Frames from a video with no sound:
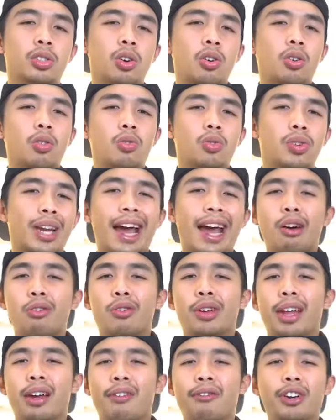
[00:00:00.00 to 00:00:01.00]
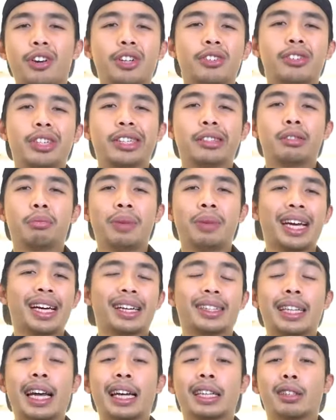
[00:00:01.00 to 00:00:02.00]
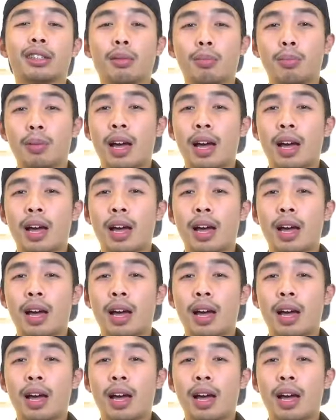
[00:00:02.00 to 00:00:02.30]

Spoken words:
So now whenever you need to make a title